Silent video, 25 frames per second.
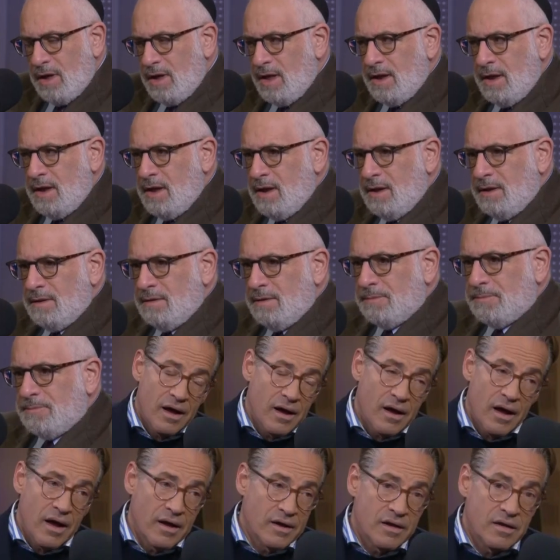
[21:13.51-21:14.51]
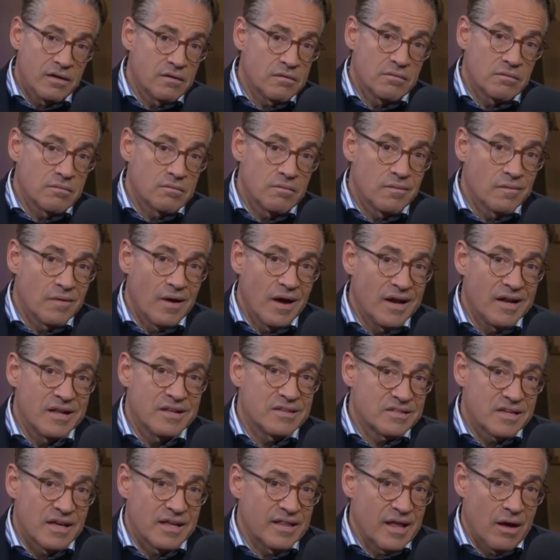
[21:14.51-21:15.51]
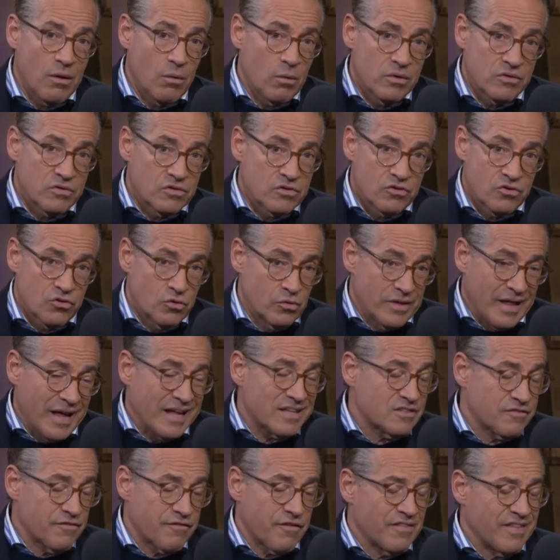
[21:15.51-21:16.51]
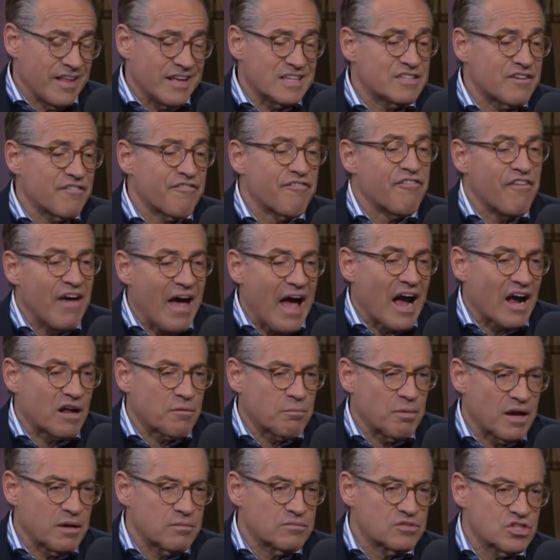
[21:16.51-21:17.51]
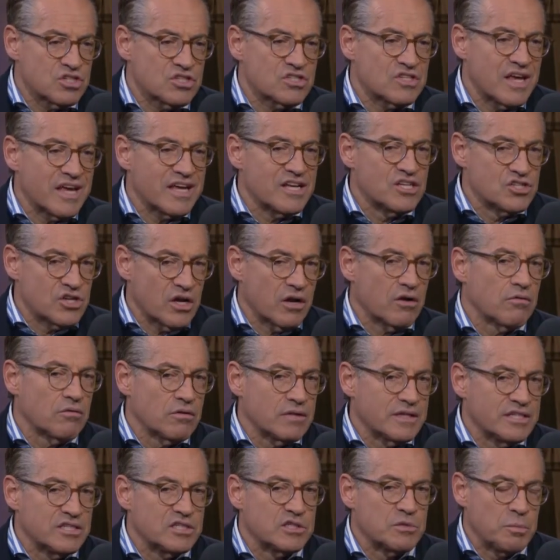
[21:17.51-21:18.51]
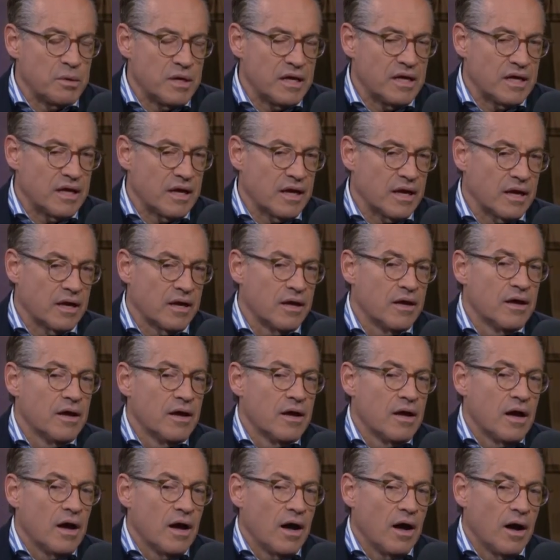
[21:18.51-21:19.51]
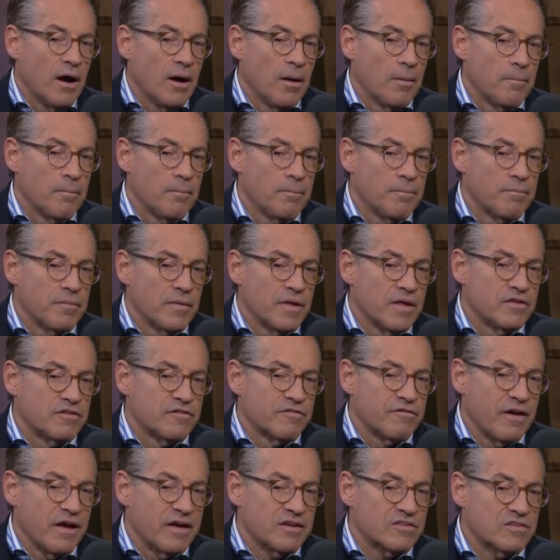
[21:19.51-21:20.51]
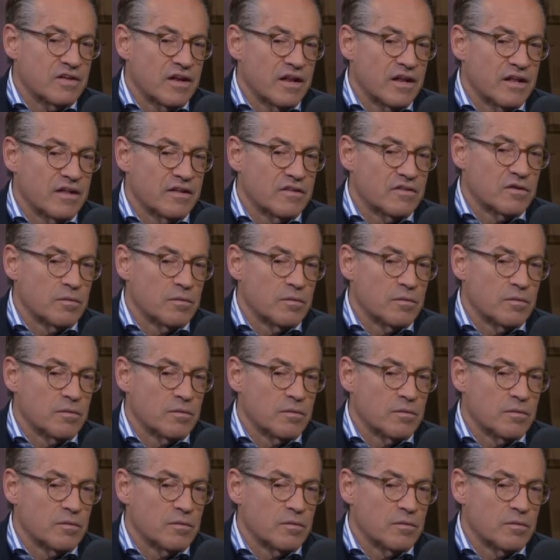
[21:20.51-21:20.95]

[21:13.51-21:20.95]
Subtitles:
Oh no, I didn't say that wasn't true. That's a fact. But I'm just saying, generally speaking, it's fascinating